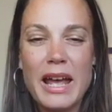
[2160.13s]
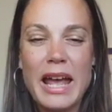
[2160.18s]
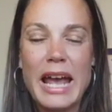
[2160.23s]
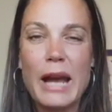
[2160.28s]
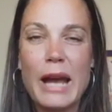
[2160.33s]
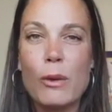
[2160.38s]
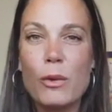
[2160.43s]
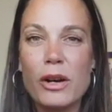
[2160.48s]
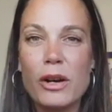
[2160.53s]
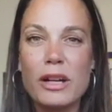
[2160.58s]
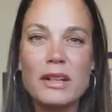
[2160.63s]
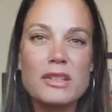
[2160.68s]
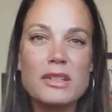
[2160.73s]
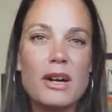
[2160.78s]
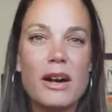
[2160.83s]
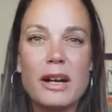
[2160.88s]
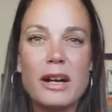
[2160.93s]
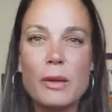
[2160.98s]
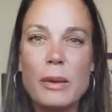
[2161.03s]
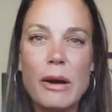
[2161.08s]
And we're going to
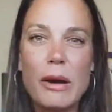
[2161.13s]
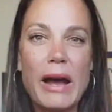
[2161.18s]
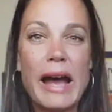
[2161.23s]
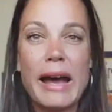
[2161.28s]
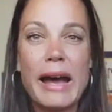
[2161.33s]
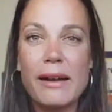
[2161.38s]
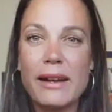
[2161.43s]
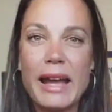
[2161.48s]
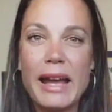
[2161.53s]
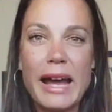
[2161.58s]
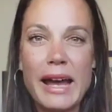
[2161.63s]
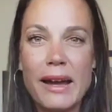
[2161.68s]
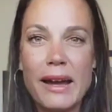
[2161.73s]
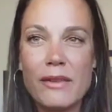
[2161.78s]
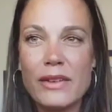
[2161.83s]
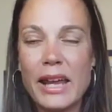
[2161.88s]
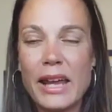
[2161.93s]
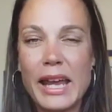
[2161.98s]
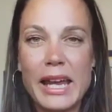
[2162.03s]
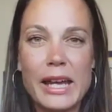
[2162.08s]
talk about how to
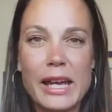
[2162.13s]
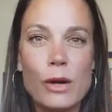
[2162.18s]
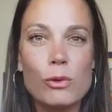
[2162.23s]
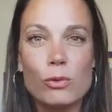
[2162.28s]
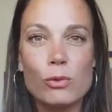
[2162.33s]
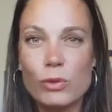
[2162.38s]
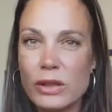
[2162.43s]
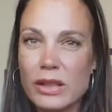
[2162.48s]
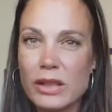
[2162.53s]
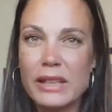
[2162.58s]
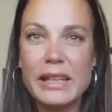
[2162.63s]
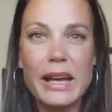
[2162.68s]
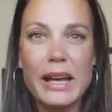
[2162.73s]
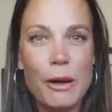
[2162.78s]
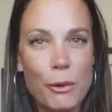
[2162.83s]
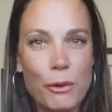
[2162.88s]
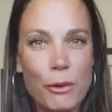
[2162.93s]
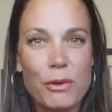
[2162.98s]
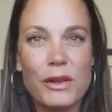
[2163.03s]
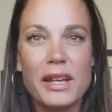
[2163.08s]
have a really
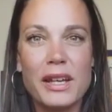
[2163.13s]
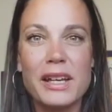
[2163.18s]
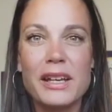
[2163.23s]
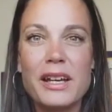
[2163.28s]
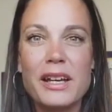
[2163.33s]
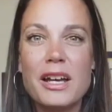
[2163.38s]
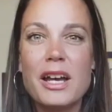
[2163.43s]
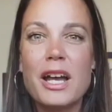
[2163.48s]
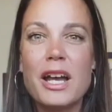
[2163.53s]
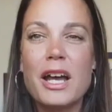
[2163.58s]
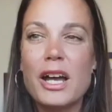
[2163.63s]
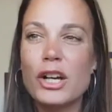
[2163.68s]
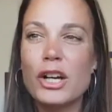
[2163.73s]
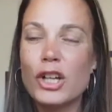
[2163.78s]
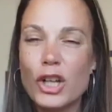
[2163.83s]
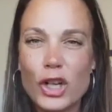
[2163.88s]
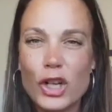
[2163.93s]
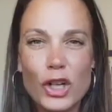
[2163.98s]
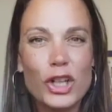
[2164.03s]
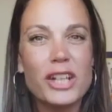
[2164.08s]
healthy,
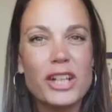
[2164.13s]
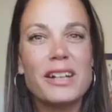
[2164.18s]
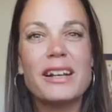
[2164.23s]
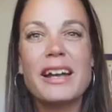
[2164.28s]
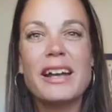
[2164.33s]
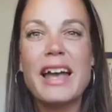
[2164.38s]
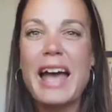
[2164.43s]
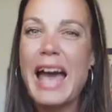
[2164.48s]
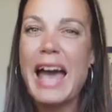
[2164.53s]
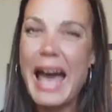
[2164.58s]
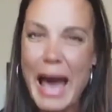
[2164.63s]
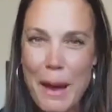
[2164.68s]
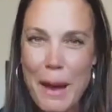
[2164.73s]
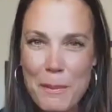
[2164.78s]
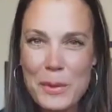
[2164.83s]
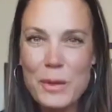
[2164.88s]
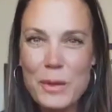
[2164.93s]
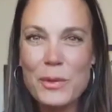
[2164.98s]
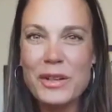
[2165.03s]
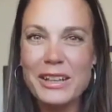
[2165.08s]
good,
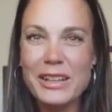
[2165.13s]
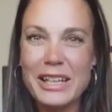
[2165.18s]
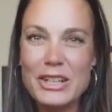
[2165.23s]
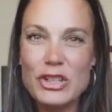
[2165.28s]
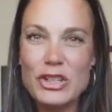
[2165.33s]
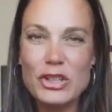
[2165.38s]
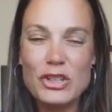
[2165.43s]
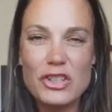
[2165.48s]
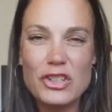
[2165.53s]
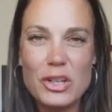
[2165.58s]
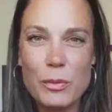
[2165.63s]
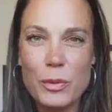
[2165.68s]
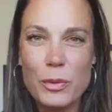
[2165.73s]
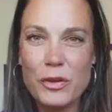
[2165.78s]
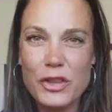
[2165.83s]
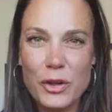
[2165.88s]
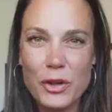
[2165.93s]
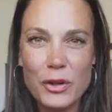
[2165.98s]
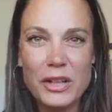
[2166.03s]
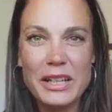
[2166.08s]
happy relationship
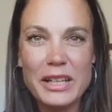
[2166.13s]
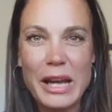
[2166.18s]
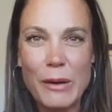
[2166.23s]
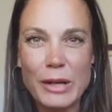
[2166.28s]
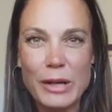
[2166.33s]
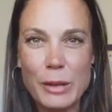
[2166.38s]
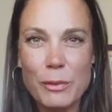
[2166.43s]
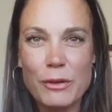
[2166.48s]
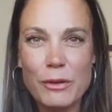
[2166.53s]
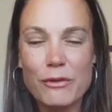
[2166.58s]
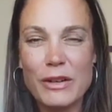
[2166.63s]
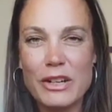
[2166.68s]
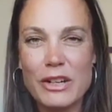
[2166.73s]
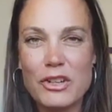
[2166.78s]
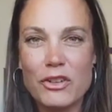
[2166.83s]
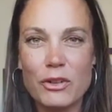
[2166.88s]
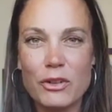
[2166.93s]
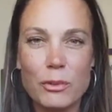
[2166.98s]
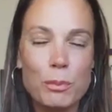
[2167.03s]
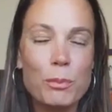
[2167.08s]
with your accounting
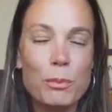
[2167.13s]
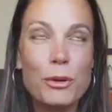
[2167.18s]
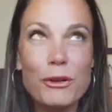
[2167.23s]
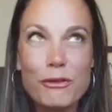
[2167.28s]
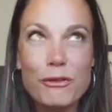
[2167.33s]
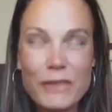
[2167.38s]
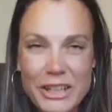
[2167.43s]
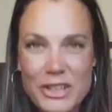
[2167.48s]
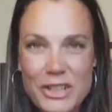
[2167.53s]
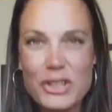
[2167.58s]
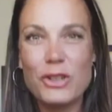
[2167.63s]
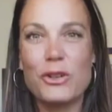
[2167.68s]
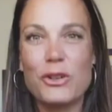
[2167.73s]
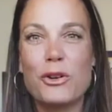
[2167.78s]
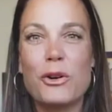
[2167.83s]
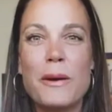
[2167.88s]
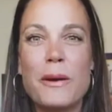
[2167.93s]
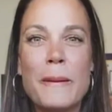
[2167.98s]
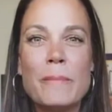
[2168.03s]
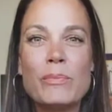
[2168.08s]

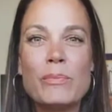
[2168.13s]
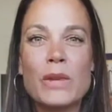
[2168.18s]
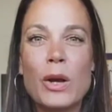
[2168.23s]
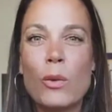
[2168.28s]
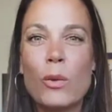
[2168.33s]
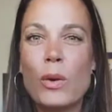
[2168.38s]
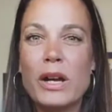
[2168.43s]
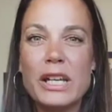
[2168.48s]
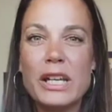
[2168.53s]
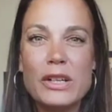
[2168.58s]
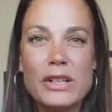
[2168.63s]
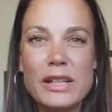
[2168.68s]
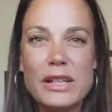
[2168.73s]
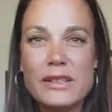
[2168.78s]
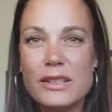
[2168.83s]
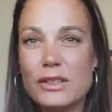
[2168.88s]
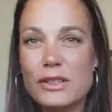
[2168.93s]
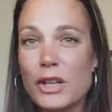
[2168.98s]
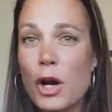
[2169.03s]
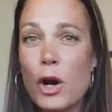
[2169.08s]
professional, what you need
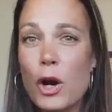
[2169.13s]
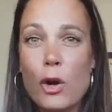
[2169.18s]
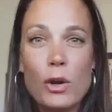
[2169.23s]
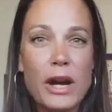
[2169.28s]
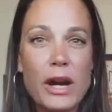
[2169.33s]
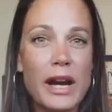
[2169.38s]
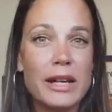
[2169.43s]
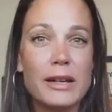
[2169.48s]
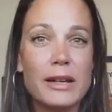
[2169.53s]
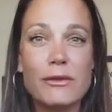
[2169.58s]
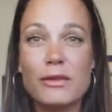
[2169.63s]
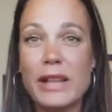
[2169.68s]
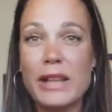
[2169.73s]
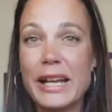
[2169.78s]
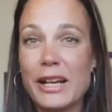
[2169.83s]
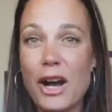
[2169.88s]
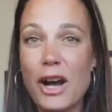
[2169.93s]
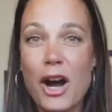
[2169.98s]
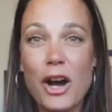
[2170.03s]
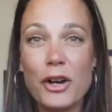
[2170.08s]
to know, kind of
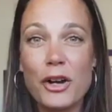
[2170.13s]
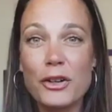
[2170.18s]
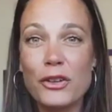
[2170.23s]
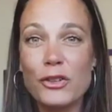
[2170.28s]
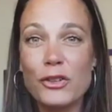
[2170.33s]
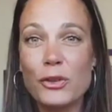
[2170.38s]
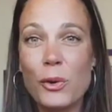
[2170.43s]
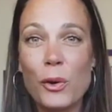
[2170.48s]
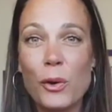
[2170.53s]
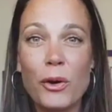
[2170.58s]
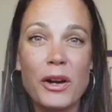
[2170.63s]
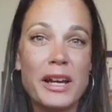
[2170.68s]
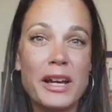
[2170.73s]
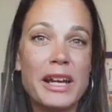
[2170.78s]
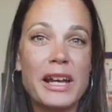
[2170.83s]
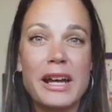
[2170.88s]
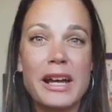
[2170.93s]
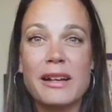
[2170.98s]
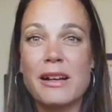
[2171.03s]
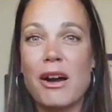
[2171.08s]
like our
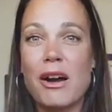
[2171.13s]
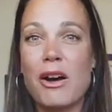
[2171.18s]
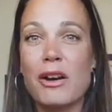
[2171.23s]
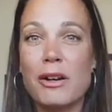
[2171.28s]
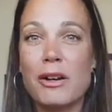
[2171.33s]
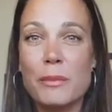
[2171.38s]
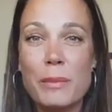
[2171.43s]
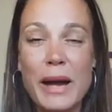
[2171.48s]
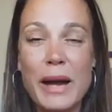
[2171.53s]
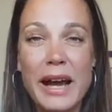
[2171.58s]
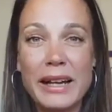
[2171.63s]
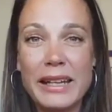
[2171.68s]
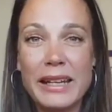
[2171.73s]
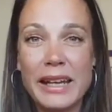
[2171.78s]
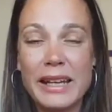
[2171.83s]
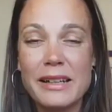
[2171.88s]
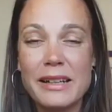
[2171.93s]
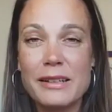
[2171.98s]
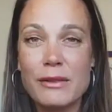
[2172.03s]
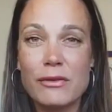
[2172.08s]
story and our back
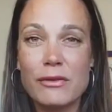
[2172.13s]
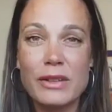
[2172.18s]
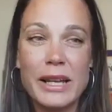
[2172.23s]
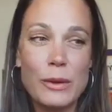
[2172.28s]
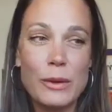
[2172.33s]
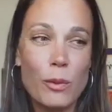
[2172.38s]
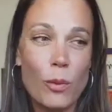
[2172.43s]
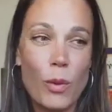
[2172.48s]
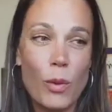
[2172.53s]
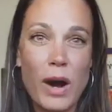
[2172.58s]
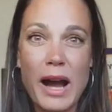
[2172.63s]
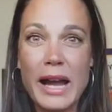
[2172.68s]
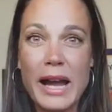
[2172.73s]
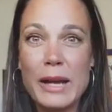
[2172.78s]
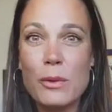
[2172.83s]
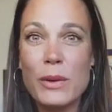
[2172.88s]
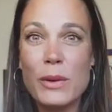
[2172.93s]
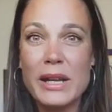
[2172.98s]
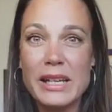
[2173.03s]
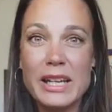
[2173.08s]
end of like why
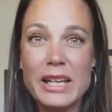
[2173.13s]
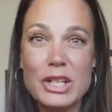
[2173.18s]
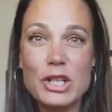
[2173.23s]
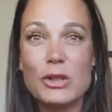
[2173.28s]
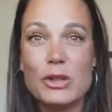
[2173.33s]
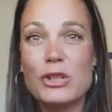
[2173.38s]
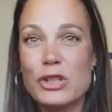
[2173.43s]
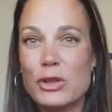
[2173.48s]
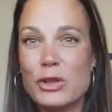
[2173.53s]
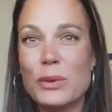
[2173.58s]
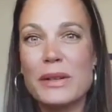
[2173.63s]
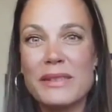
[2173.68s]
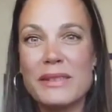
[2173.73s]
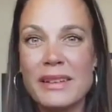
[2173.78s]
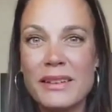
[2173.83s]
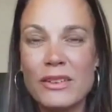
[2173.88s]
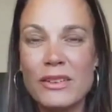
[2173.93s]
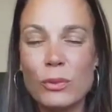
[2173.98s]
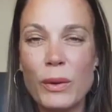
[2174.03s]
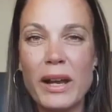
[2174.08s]
we need you to do it
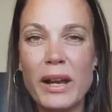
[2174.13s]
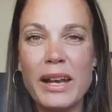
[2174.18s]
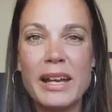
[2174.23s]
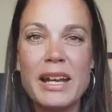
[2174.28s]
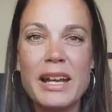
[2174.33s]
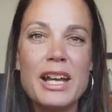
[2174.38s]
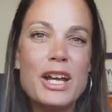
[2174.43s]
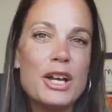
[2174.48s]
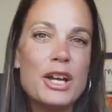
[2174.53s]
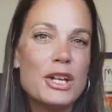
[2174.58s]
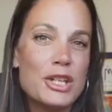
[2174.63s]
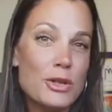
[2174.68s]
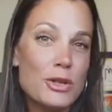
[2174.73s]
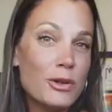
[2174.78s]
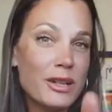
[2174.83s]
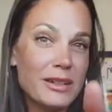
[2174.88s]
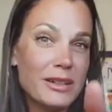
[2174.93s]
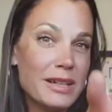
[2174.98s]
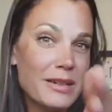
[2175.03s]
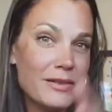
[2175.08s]
this way. You
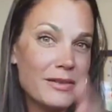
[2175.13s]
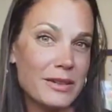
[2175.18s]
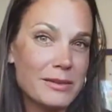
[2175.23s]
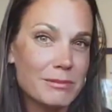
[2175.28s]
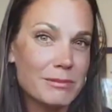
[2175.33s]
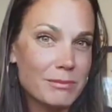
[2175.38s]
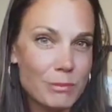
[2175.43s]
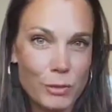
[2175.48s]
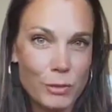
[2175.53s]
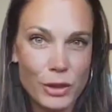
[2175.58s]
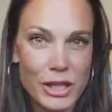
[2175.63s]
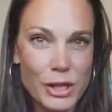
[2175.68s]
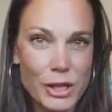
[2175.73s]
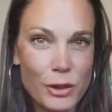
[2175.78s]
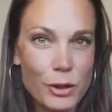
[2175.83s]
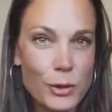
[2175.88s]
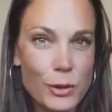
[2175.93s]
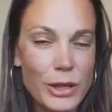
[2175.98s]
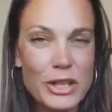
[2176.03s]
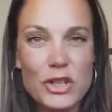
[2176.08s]
can even bring
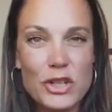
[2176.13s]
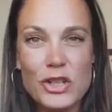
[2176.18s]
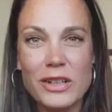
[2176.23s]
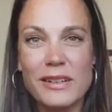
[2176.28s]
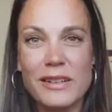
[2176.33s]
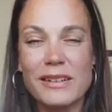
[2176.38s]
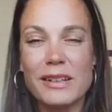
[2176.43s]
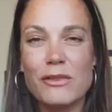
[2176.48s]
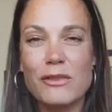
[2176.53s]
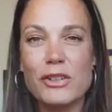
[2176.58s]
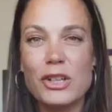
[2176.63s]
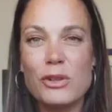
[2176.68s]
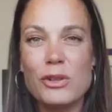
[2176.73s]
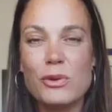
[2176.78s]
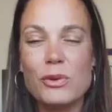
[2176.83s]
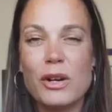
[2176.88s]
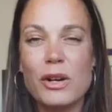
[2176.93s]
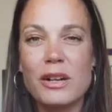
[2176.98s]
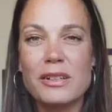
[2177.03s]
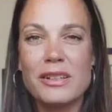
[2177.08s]
your questions if
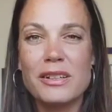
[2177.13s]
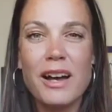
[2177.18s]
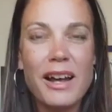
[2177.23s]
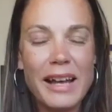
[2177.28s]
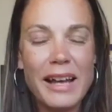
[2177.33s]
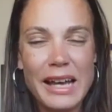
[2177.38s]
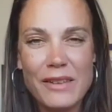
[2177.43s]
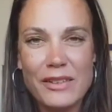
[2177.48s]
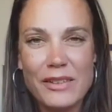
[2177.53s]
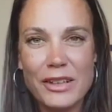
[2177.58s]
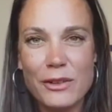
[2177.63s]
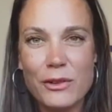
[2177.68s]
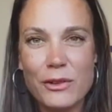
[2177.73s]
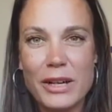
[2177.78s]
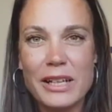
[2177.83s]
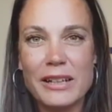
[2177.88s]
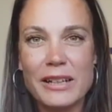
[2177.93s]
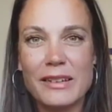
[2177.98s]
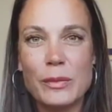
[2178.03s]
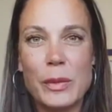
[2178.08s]
you are not having a
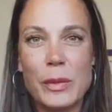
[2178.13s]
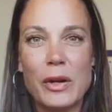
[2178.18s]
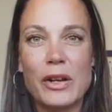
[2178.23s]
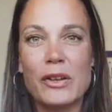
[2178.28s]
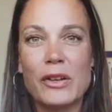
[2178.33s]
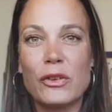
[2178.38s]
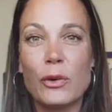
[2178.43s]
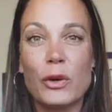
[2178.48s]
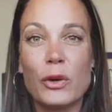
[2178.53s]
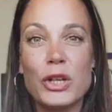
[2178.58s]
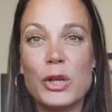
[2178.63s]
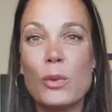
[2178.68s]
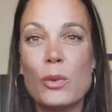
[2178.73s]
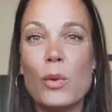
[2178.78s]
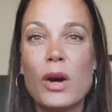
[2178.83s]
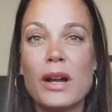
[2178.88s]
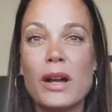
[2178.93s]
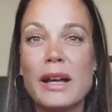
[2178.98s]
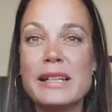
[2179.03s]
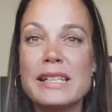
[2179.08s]
great experience or you
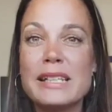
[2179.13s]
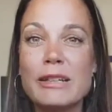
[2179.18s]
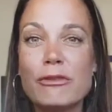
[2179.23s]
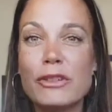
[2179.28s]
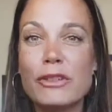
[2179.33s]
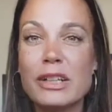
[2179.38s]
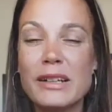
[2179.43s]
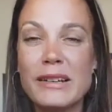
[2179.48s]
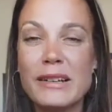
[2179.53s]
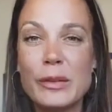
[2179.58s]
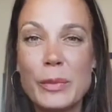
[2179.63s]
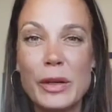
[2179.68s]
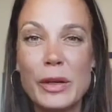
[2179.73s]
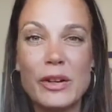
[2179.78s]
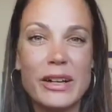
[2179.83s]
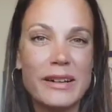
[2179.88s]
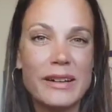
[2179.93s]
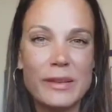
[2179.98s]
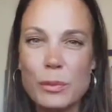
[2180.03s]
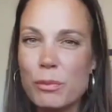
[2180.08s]
want a different
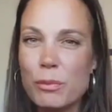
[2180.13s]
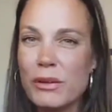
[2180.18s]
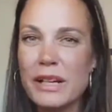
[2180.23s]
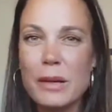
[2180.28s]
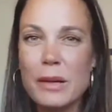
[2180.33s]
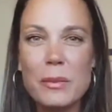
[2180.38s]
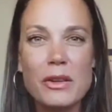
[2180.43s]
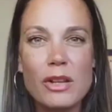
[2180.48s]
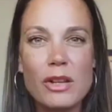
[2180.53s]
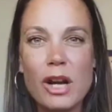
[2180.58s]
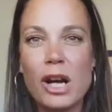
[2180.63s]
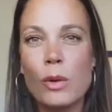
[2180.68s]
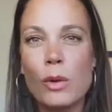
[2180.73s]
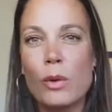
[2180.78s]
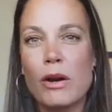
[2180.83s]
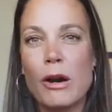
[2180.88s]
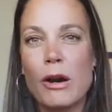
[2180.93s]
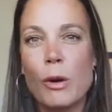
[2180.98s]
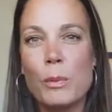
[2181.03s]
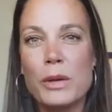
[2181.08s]
experience. Bring them along,
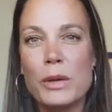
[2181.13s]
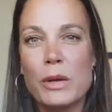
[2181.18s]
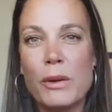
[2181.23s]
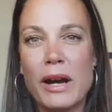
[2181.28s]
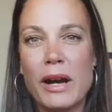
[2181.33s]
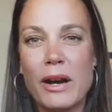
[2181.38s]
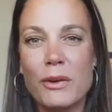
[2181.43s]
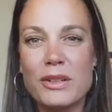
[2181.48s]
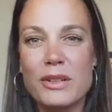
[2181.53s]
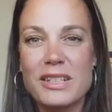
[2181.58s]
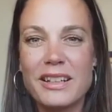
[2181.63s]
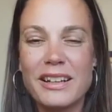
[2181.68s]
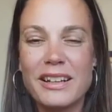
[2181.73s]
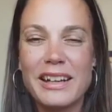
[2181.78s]
we'll help you out.